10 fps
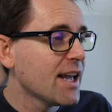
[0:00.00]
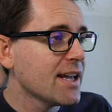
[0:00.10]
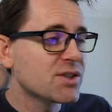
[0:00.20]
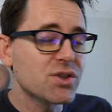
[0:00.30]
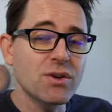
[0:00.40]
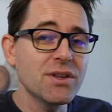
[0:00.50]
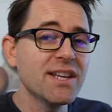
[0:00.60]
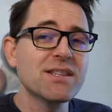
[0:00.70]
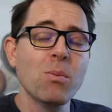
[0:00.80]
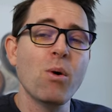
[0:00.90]
and
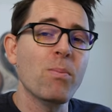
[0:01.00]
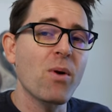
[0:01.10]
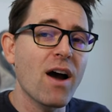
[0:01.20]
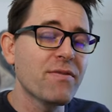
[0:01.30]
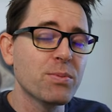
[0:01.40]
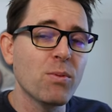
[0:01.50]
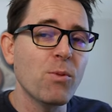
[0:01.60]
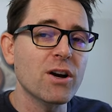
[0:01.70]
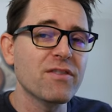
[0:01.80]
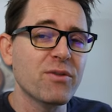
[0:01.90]
certainly it's a more profitable
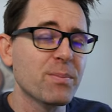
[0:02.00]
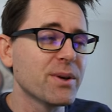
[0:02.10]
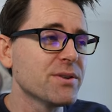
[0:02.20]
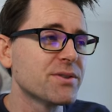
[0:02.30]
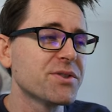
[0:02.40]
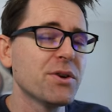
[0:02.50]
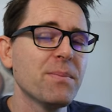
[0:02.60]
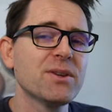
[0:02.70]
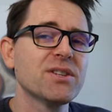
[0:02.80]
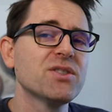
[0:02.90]
market for builders. You
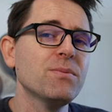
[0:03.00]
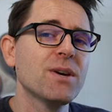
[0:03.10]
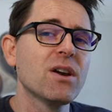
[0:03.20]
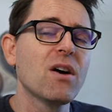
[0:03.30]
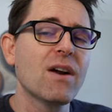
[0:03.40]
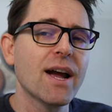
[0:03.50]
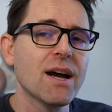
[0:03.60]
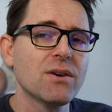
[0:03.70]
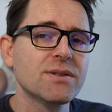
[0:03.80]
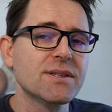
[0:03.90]
can build a $2 million
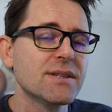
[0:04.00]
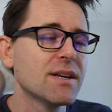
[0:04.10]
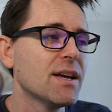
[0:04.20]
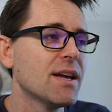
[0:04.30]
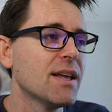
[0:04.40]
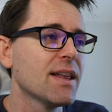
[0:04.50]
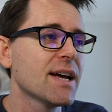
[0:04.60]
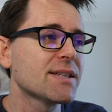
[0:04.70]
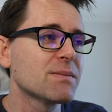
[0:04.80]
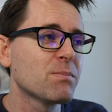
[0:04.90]
house.
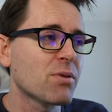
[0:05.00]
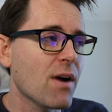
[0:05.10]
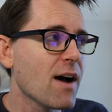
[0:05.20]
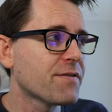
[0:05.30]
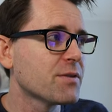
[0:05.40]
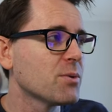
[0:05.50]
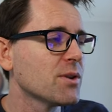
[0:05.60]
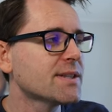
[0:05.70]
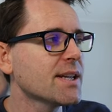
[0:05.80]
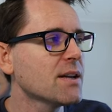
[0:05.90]
That's
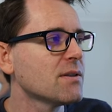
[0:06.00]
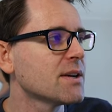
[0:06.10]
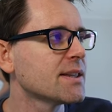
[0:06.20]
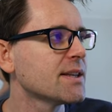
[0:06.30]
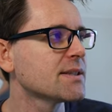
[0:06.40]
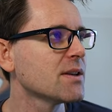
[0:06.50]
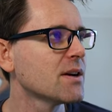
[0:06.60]
profitable. Let's take a look at this,